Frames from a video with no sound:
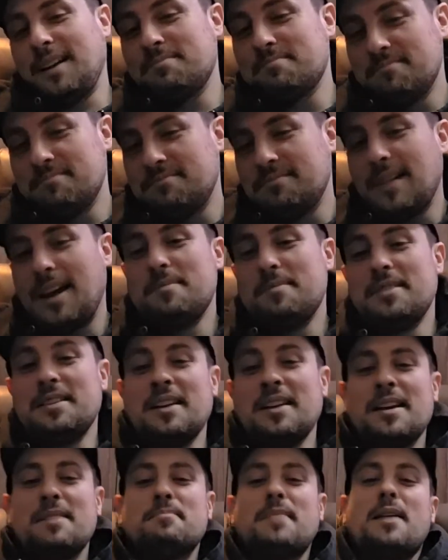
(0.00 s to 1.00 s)

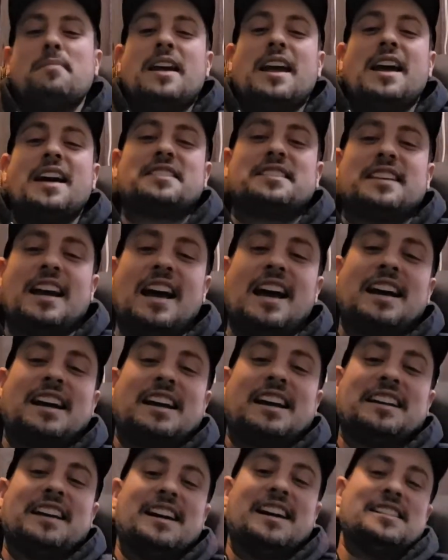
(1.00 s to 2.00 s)
Maybe
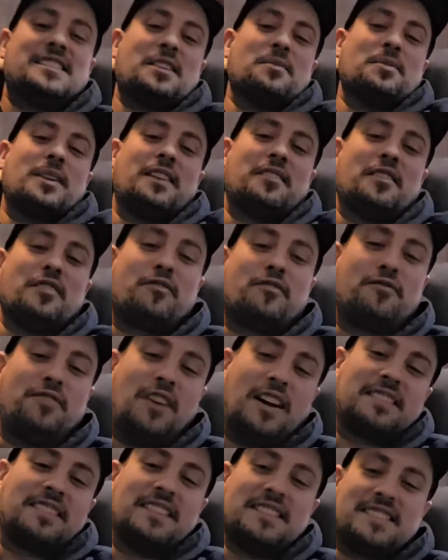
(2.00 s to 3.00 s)
antagonizing whatever the
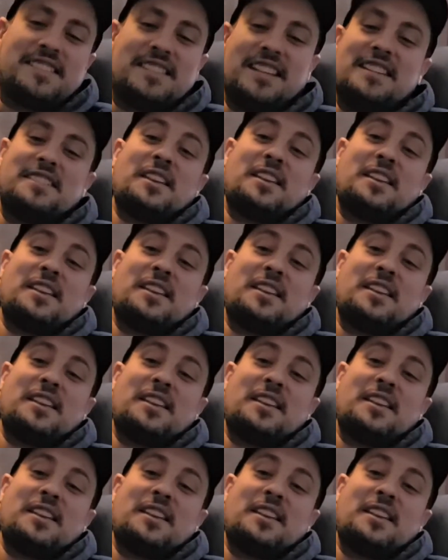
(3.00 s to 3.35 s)
fuck this is